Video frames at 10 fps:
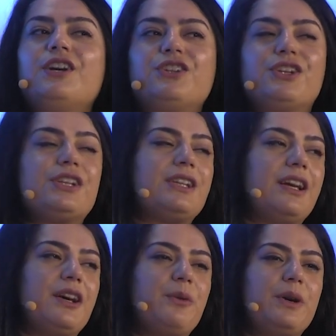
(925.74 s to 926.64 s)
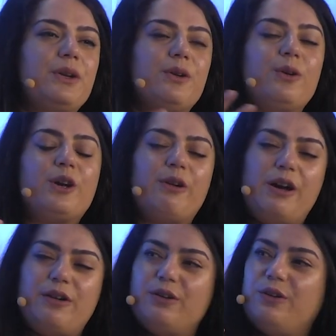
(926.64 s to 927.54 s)
Just when you look
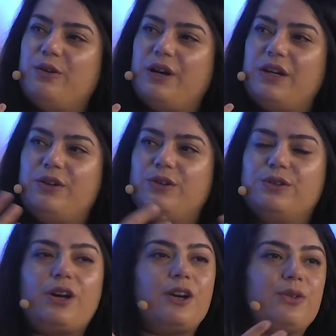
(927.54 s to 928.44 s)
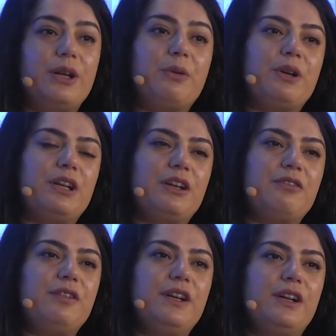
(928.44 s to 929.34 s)
around you and you talk to anyone in the
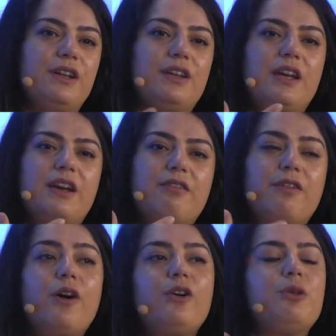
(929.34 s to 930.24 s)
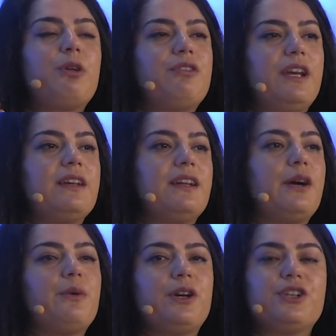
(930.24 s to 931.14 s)
field, the volume of data
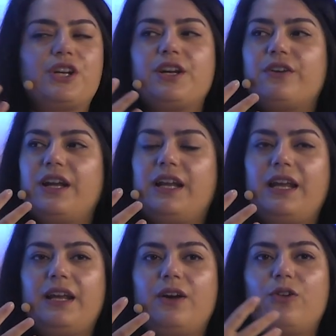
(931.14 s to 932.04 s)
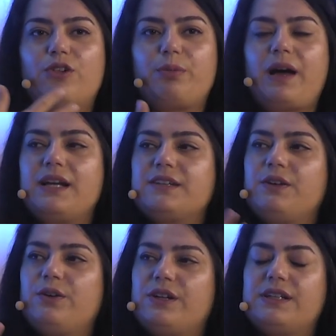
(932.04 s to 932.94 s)
that we are generating over the past
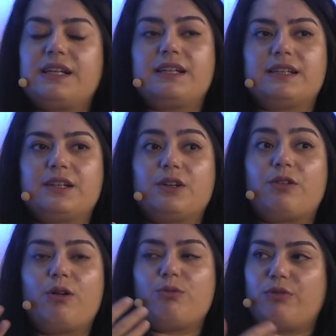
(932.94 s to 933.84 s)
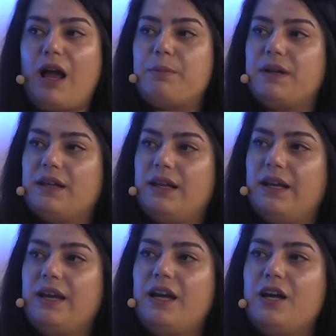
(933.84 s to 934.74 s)
few years has grown
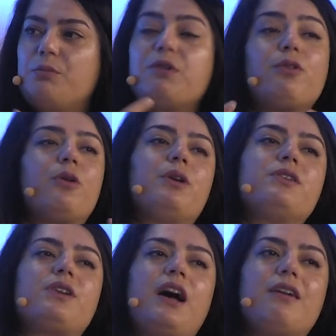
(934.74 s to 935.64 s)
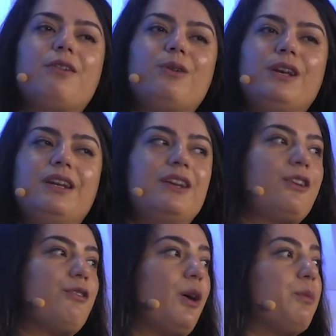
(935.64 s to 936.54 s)
rapidly. Before, we used to have only data
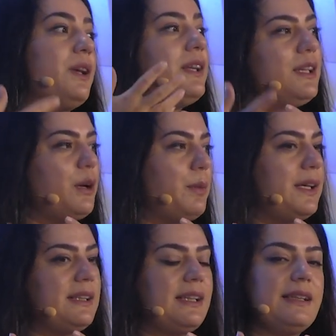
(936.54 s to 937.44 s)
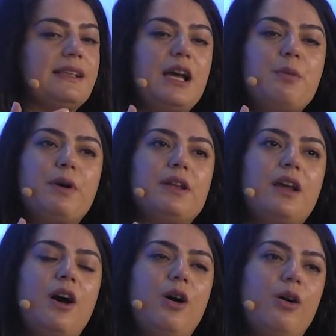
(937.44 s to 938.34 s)
from the databases, but
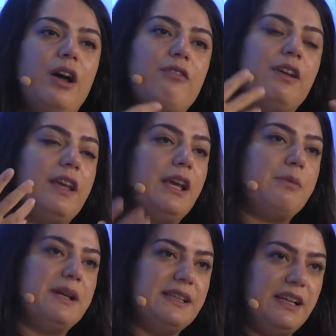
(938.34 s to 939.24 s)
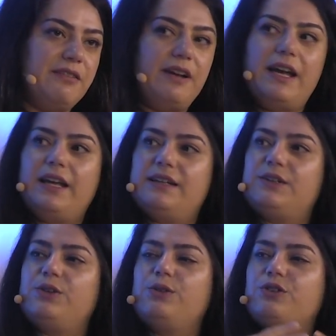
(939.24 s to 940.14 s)
now everything emits events.
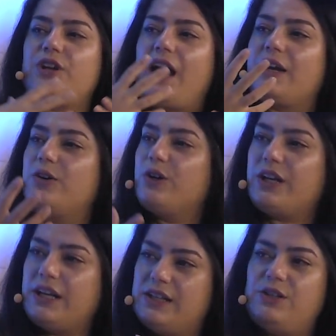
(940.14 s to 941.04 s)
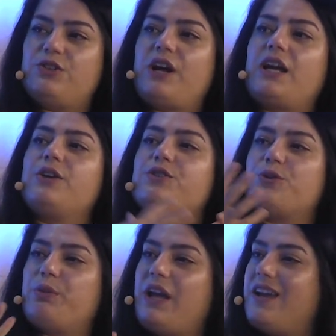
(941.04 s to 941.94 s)
You track cookies, you track user
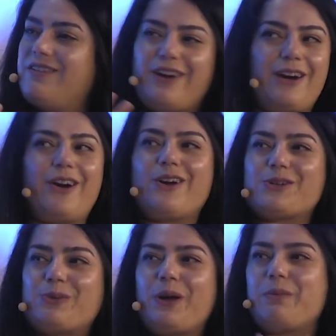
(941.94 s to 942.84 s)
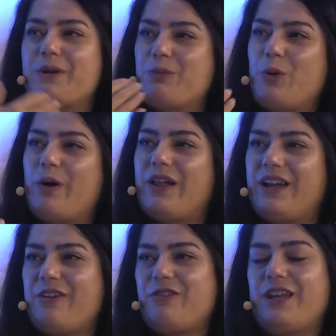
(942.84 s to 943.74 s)
behavior across web and mobile and
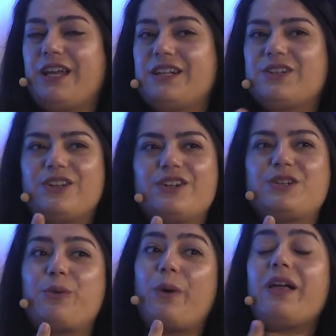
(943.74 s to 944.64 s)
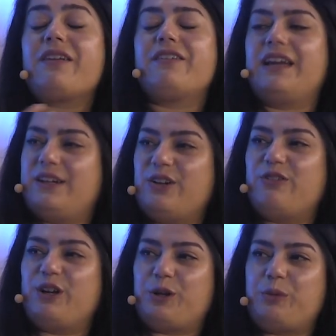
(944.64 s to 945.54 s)
everything. So there is a wealth of data
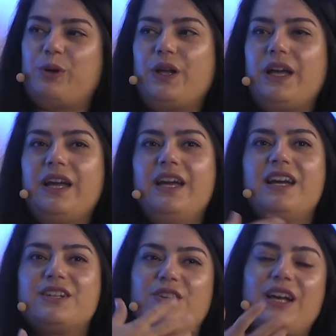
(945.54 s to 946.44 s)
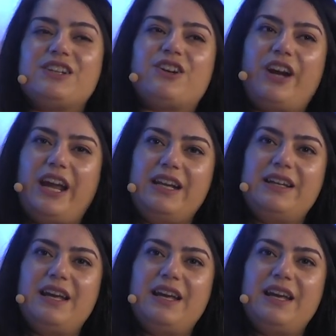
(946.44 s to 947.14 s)
available. So that's great.